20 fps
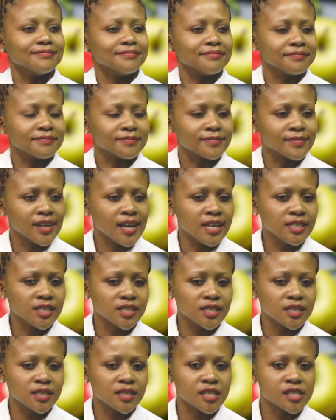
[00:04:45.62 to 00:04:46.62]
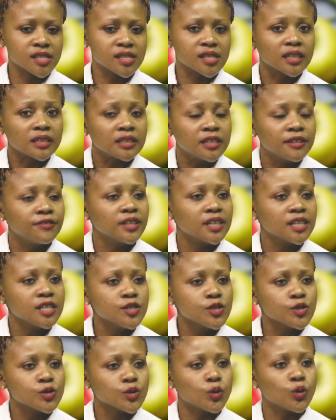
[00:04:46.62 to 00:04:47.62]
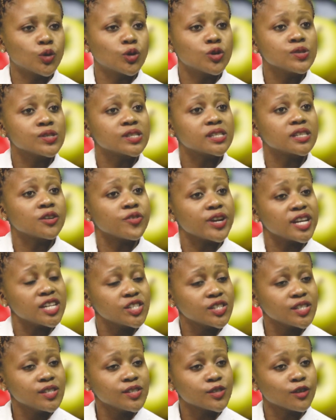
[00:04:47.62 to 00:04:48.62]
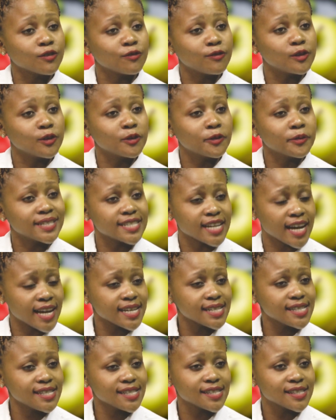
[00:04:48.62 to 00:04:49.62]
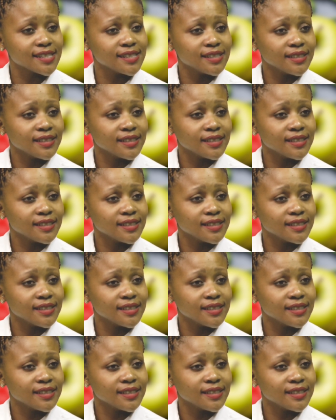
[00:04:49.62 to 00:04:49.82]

Mm-hmm. And just the significance or considerations of liquid diets?